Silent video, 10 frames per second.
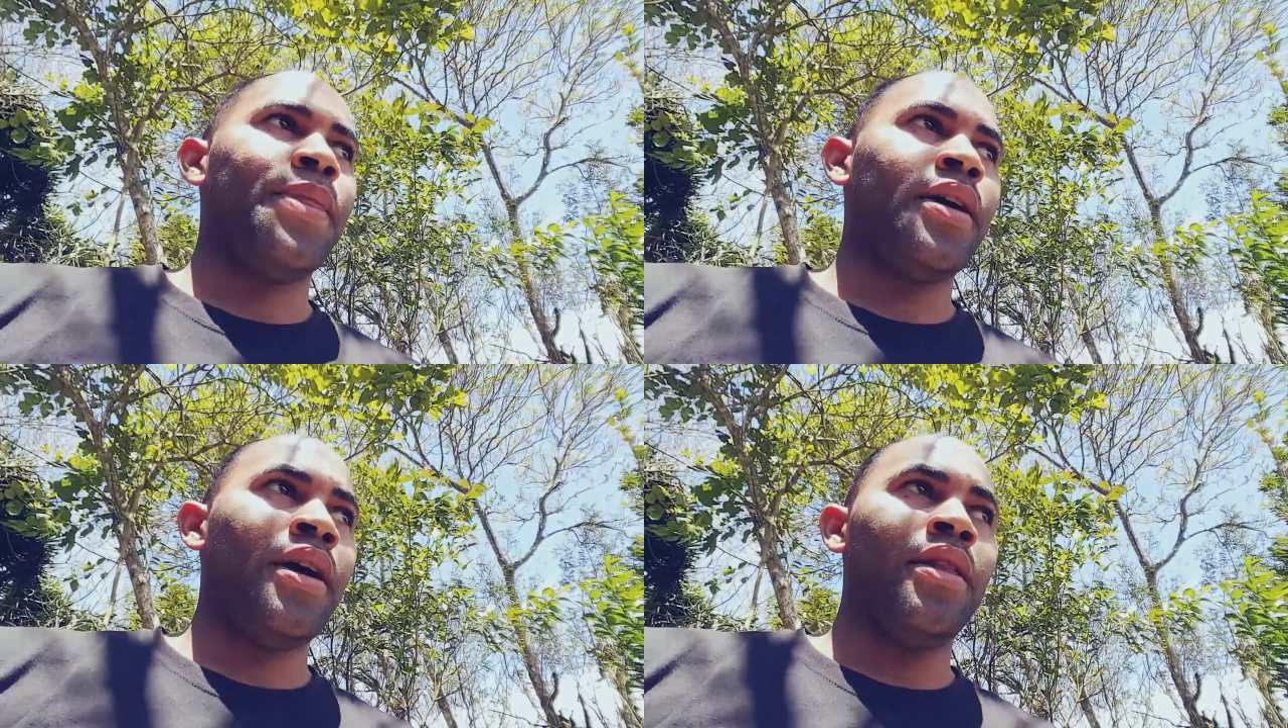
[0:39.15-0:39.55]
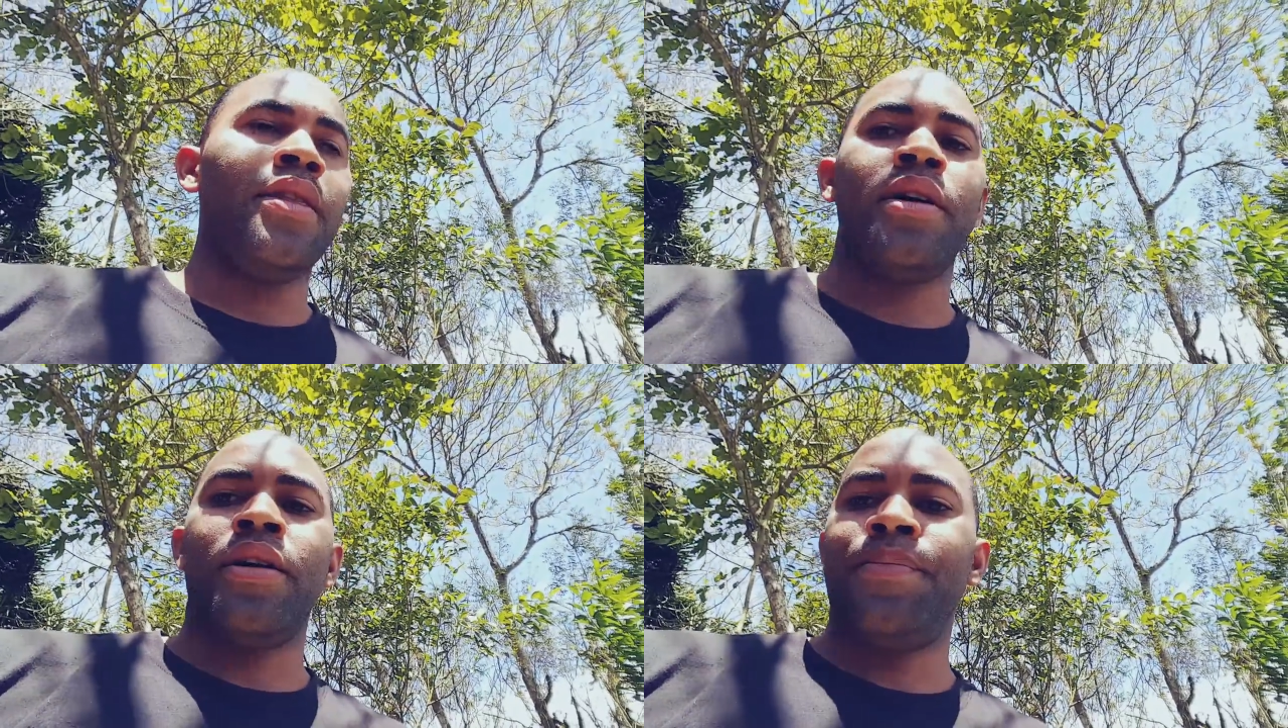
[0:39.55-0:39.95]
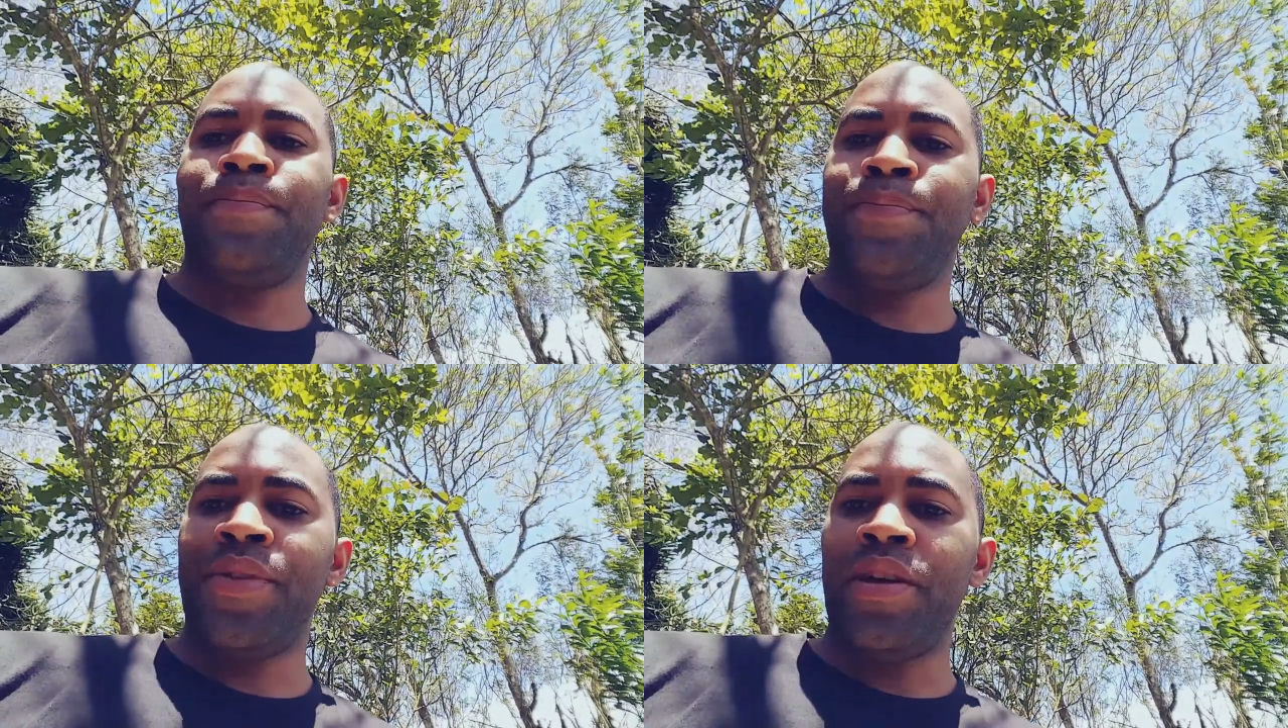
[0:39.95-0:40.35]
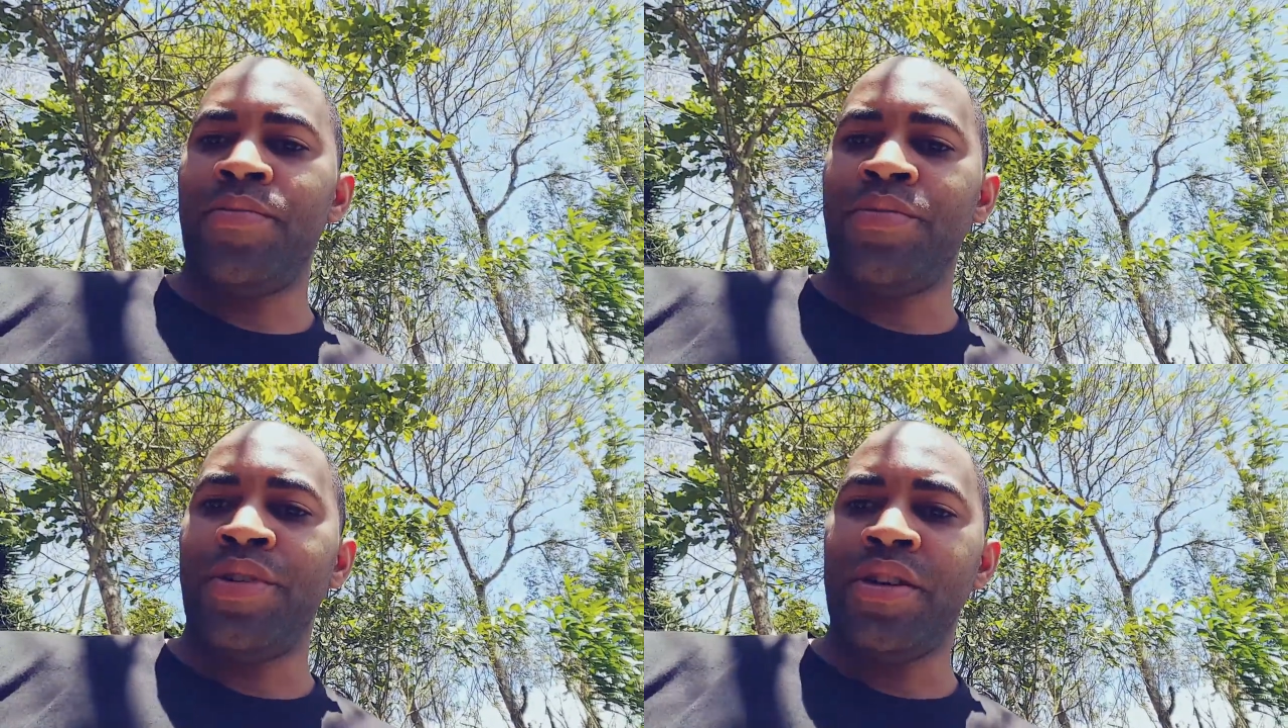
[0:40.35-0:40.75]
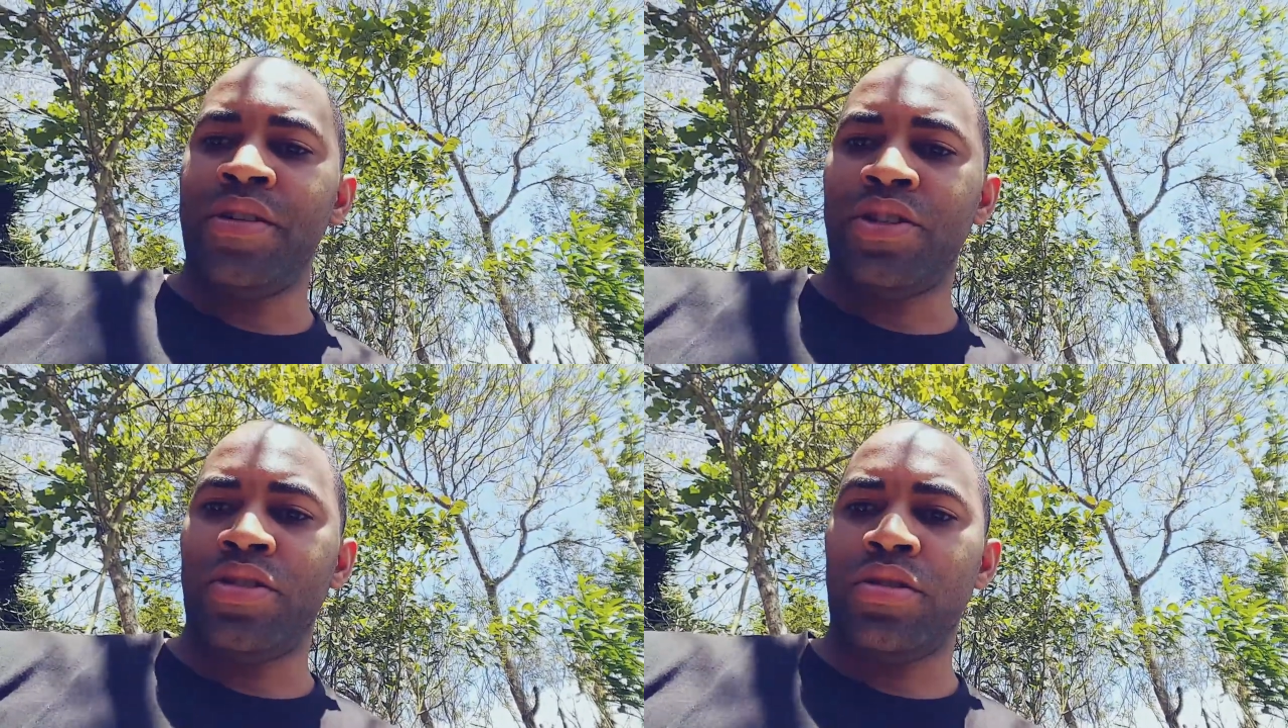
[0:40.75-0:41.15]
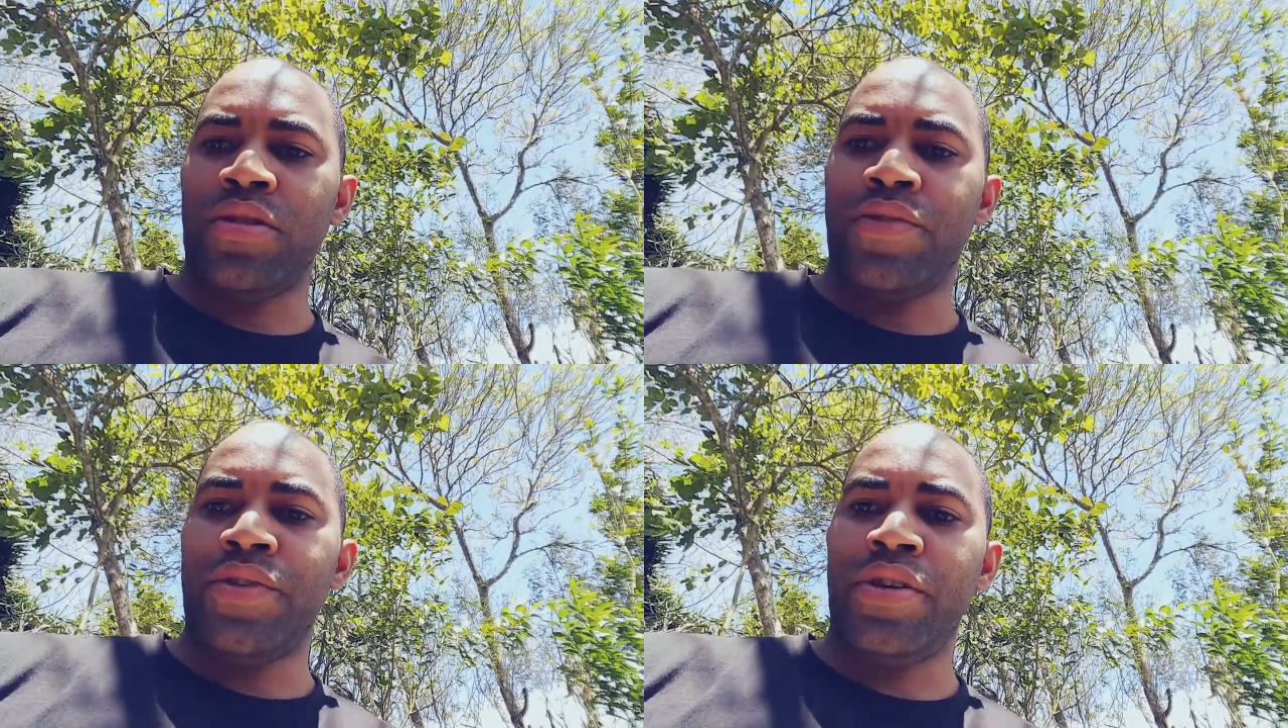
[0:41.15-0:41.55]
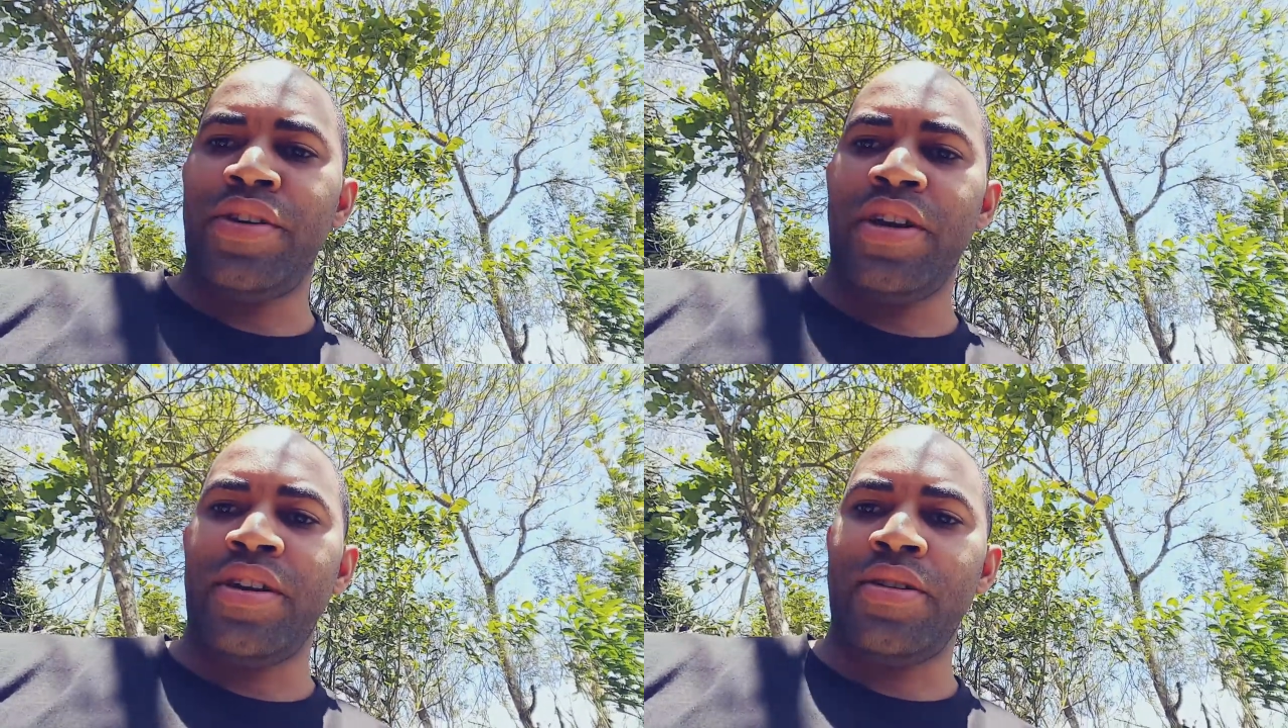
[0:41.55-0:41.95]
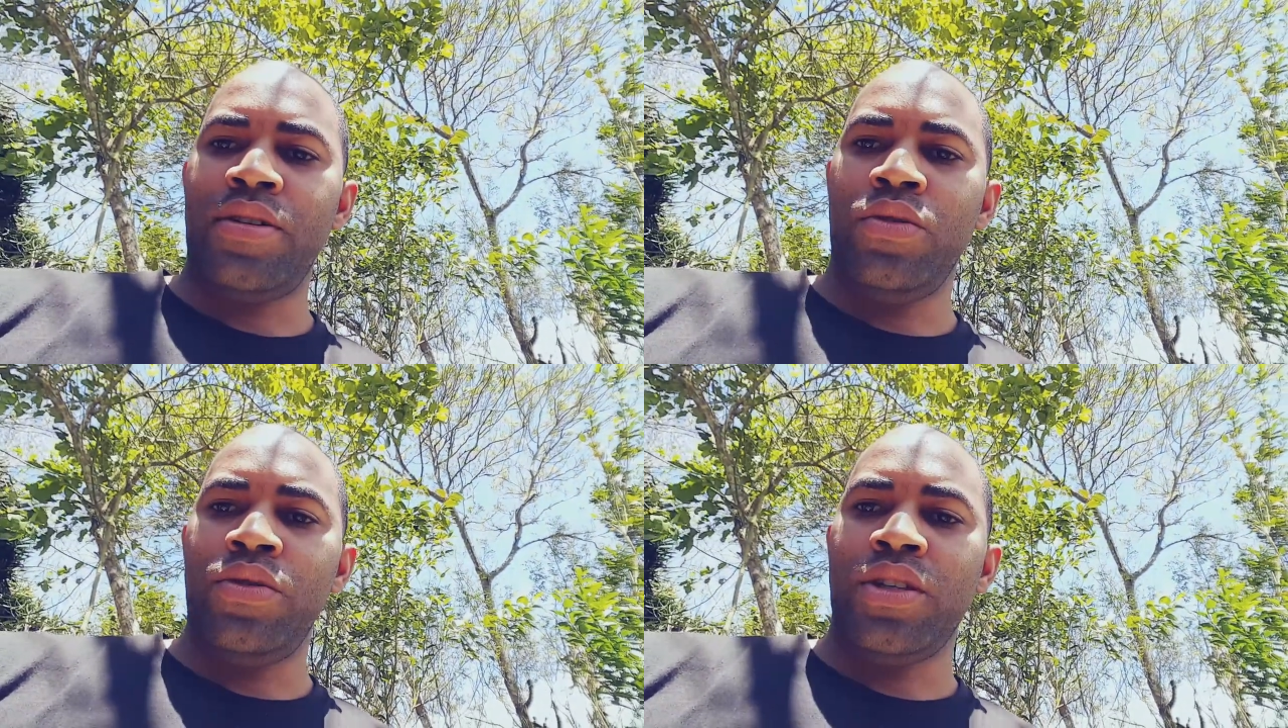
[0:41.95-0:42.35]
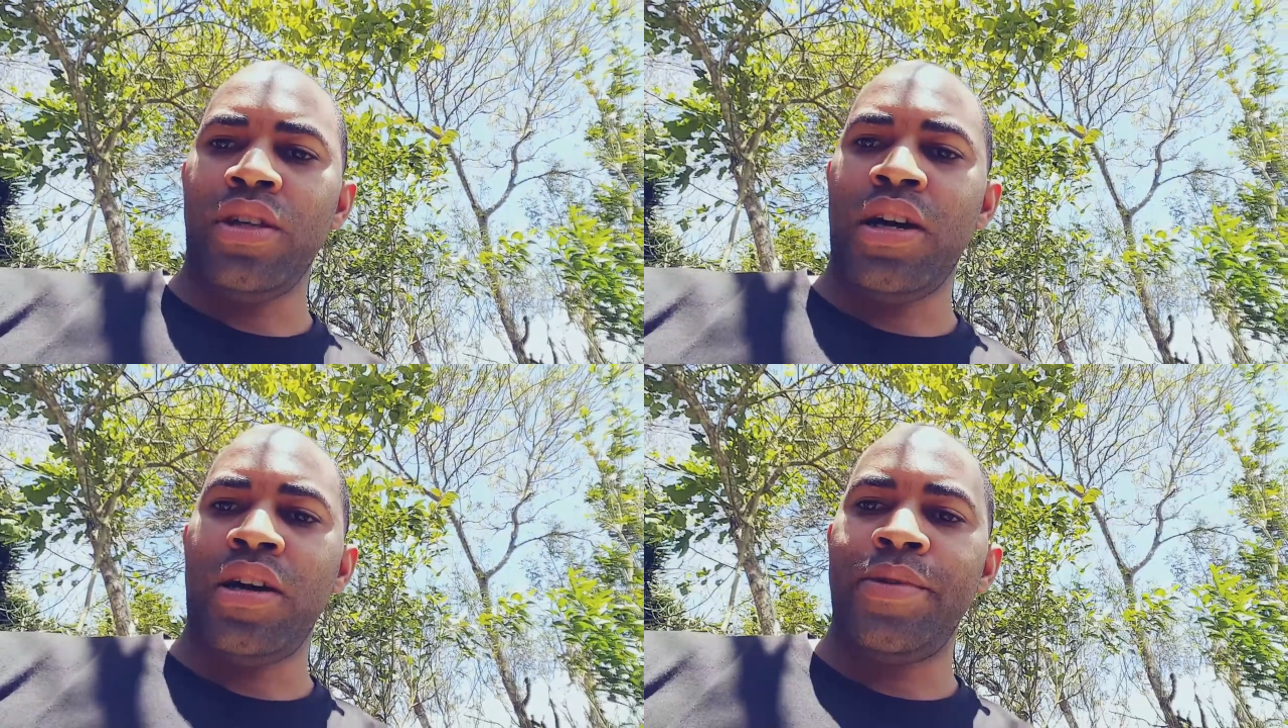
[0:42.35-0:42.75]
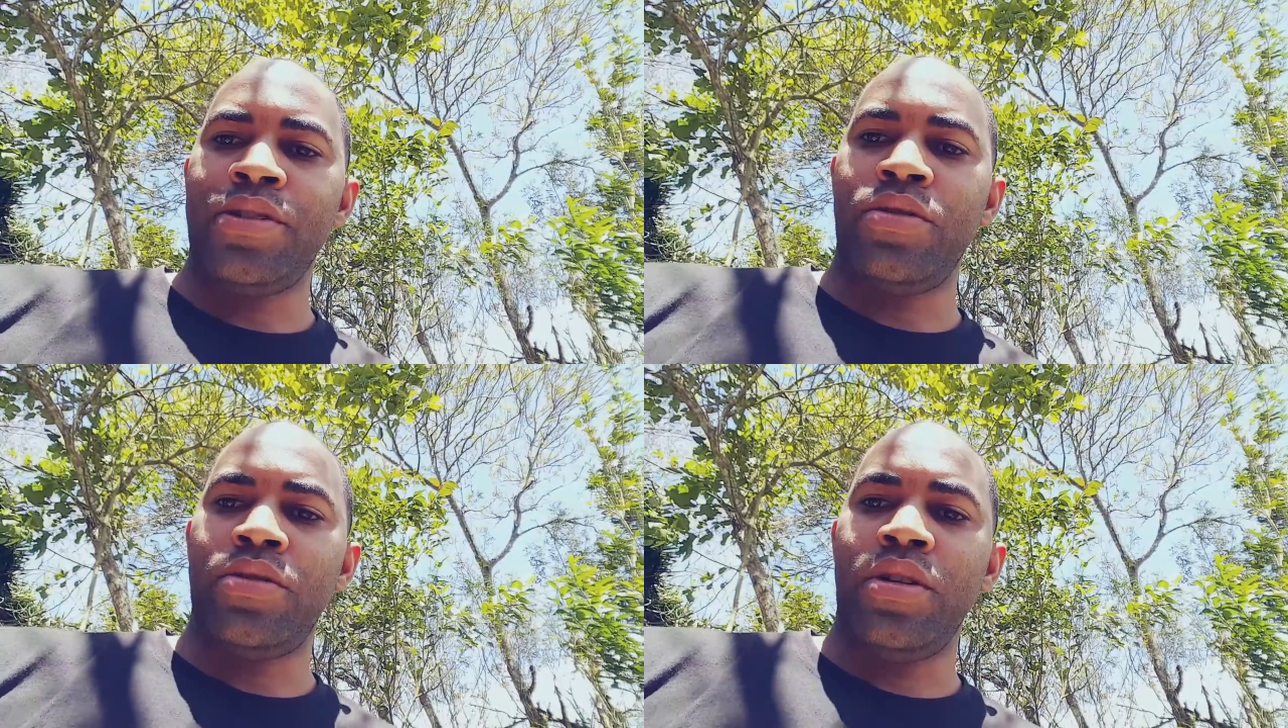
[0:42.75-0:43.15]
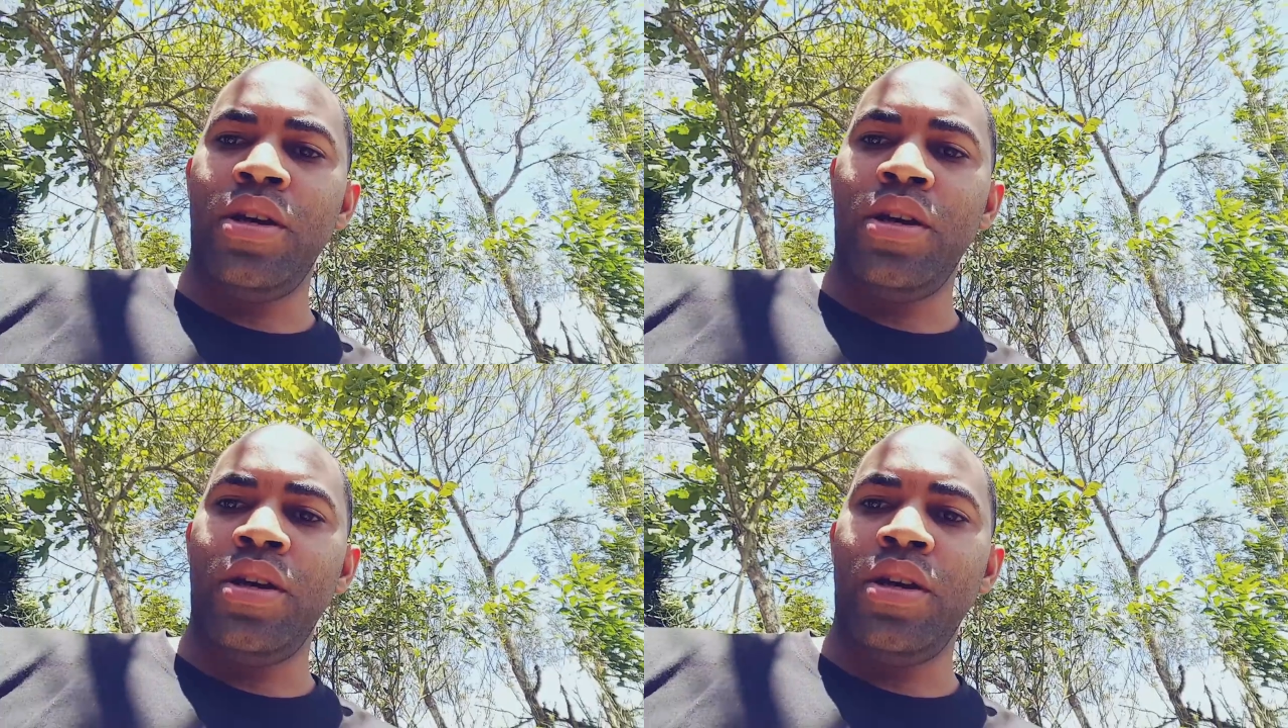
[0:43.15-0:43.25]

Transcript: and the British runner Lewis Hamilton